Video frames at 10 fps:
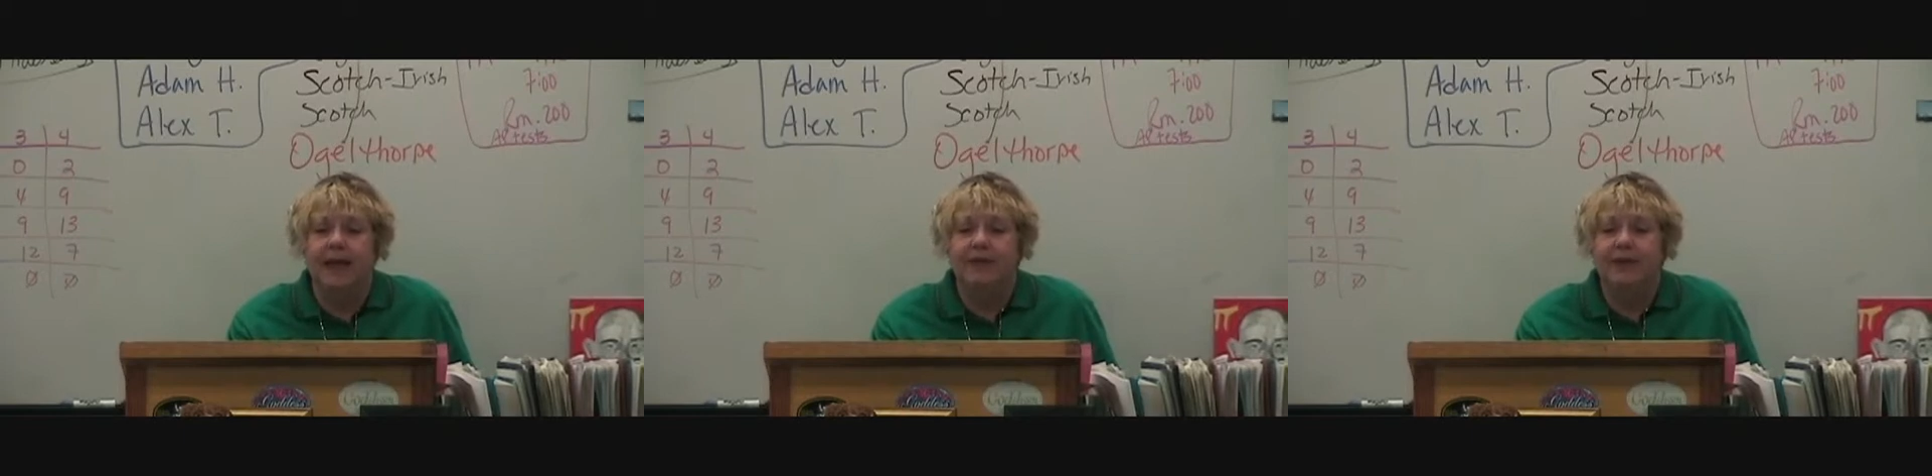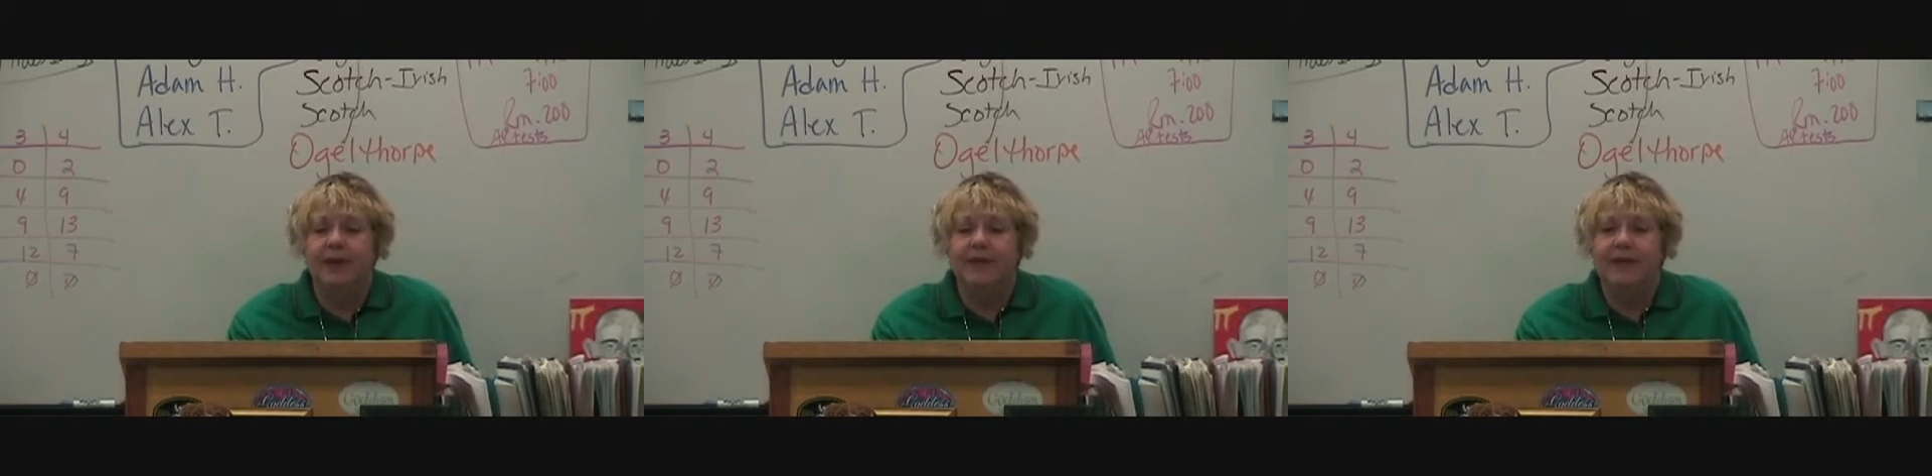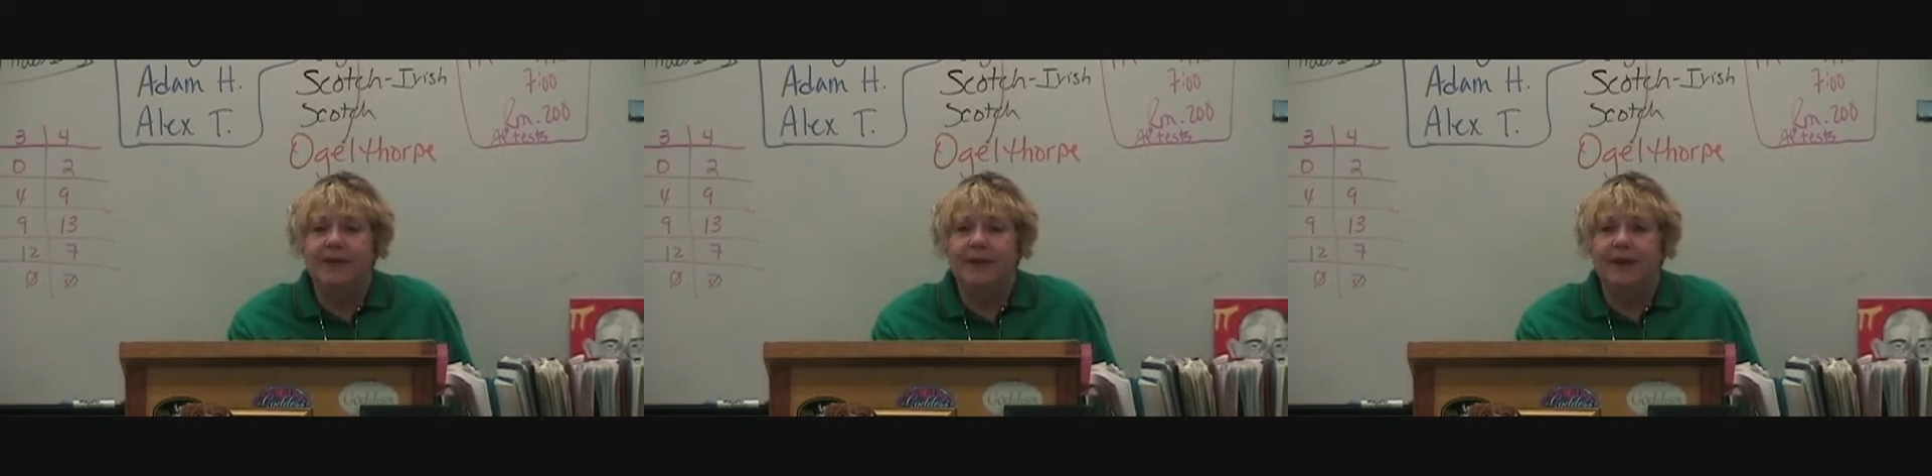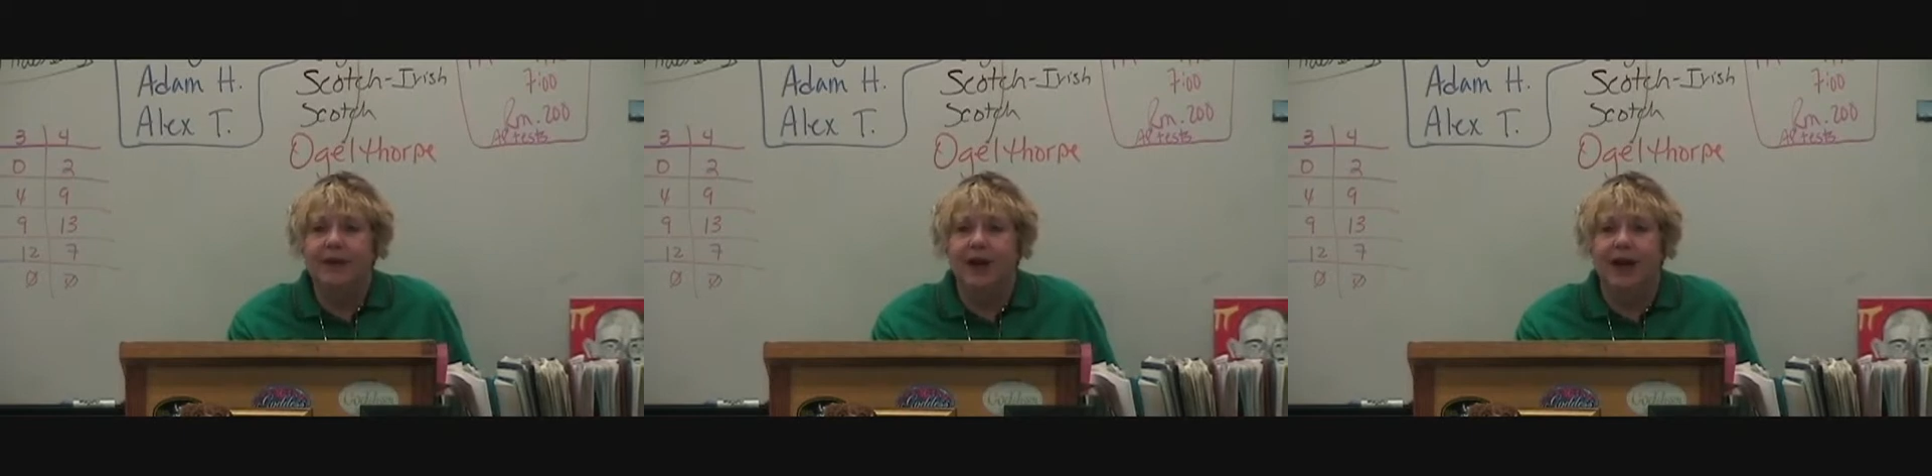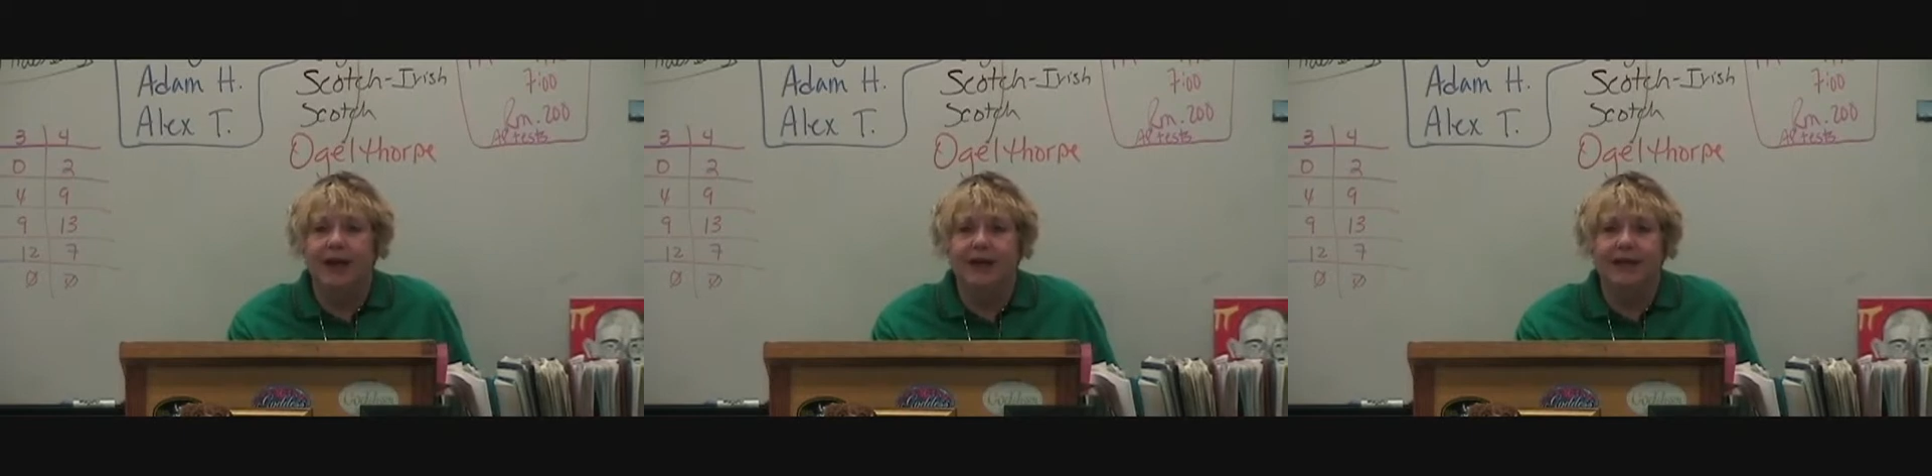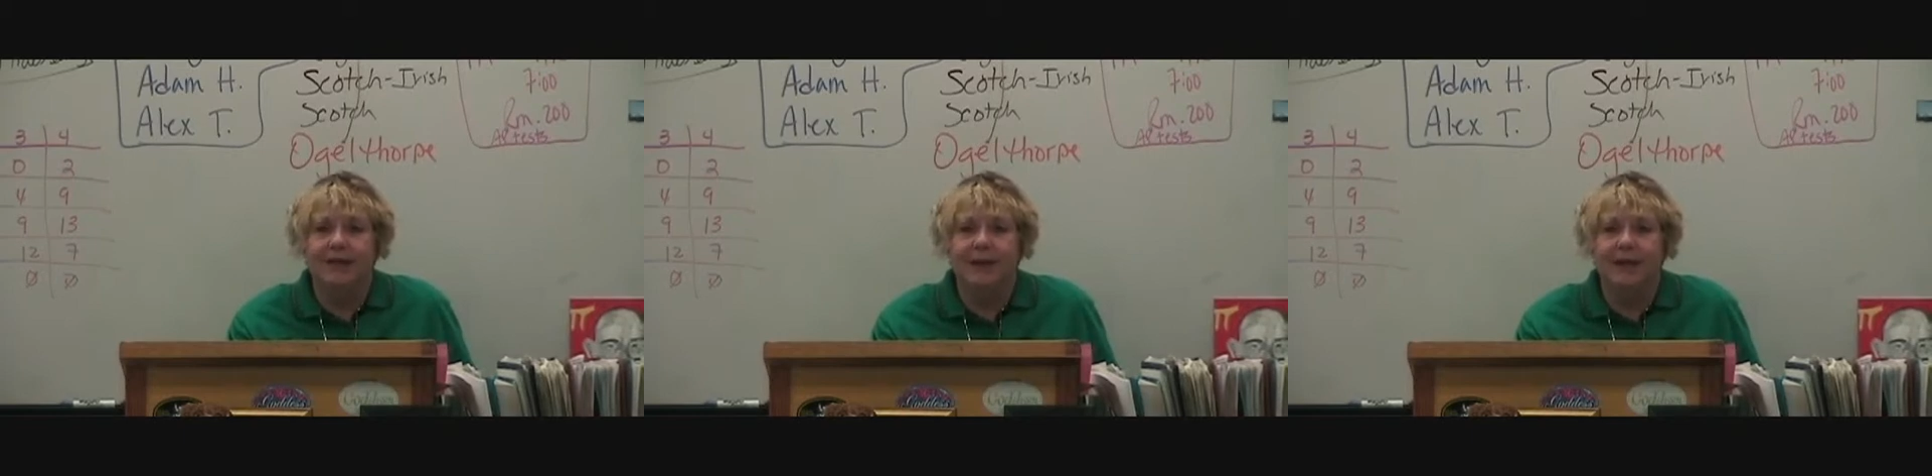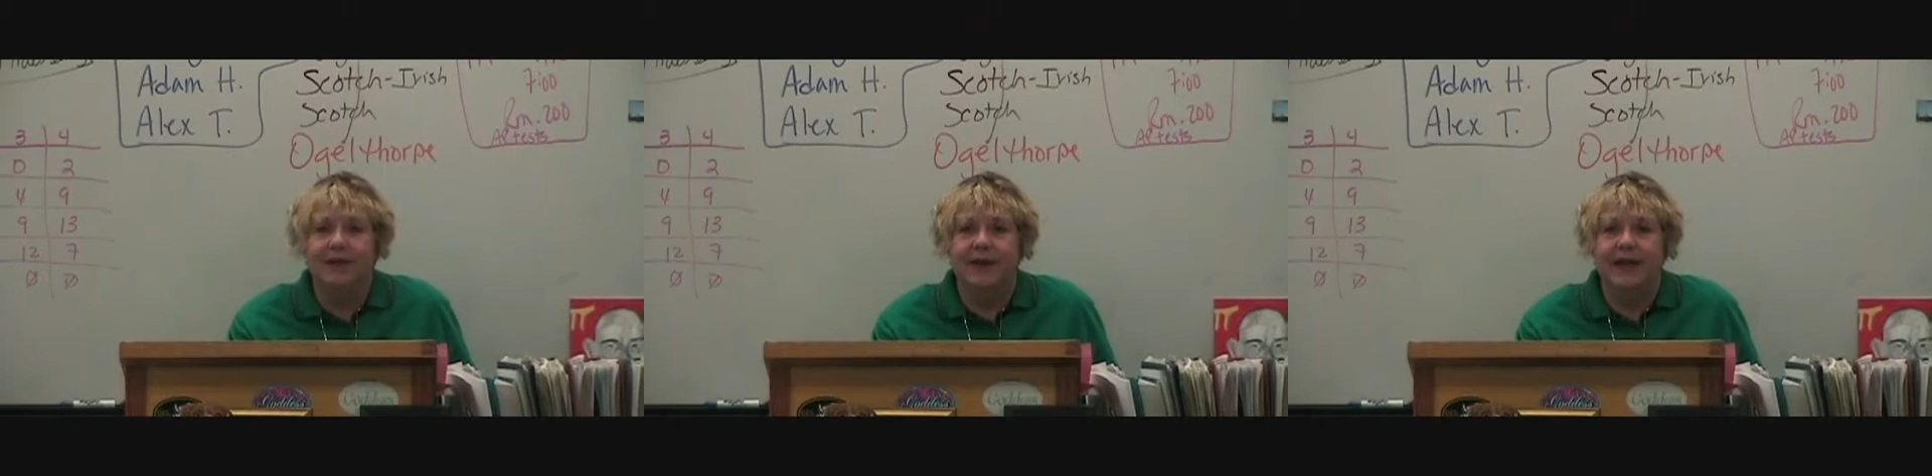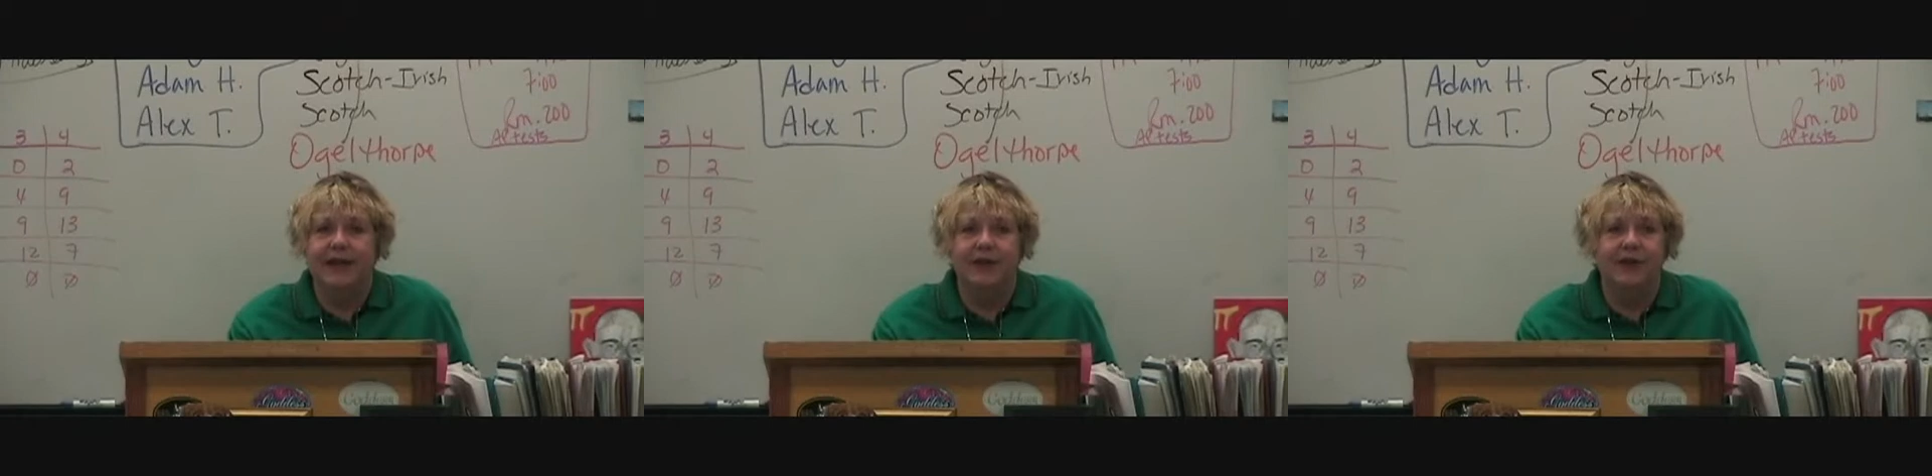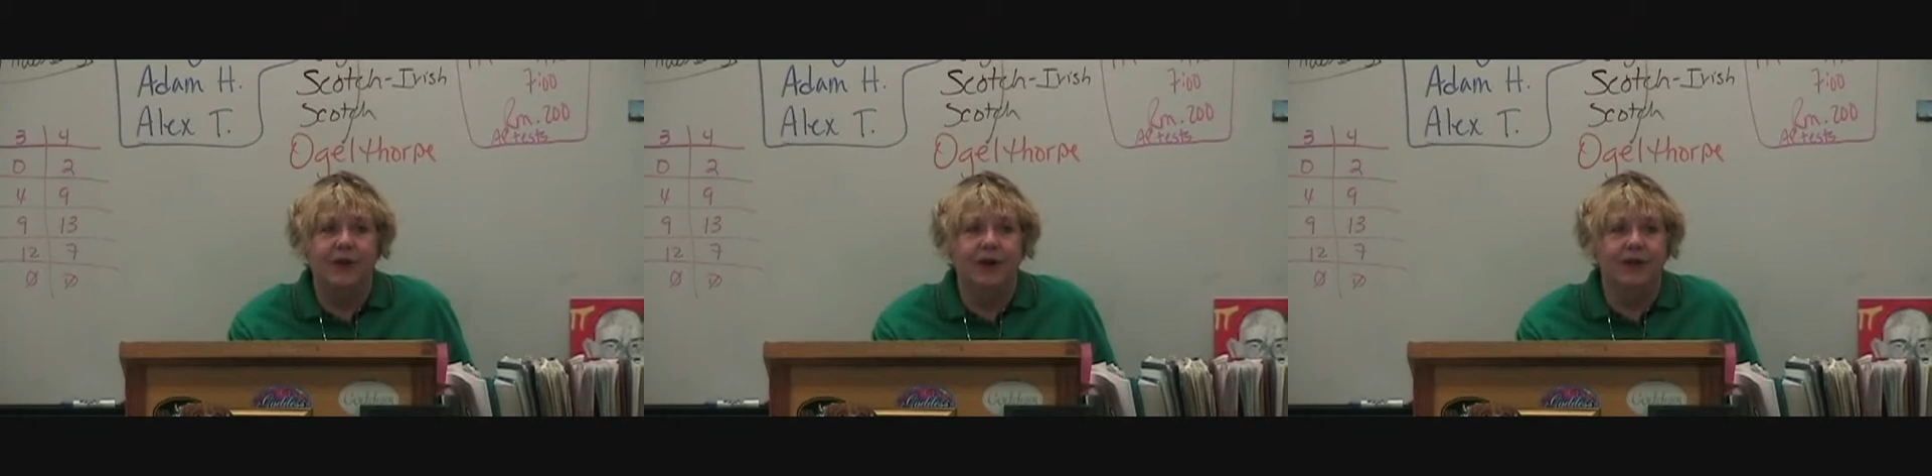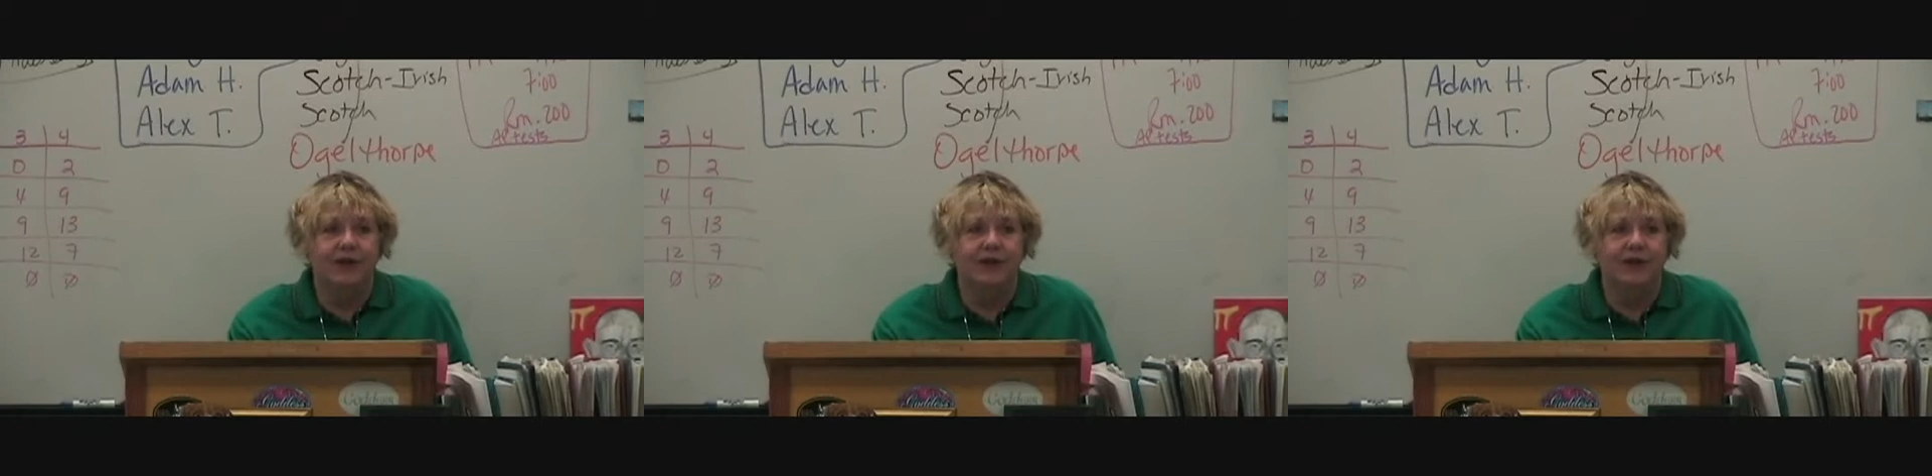If you lived in the middle colonies, Pennsylvania, New York,